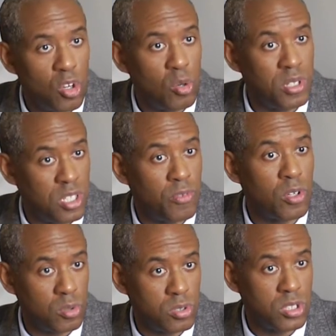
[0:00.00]
would be
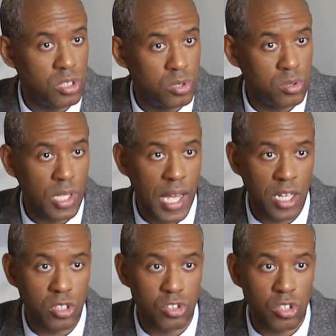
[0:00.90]
difficult to
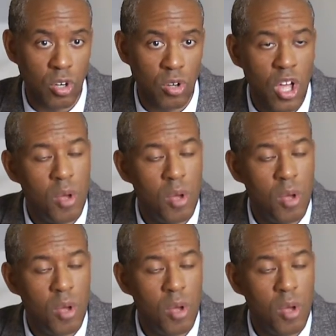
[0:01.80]
control.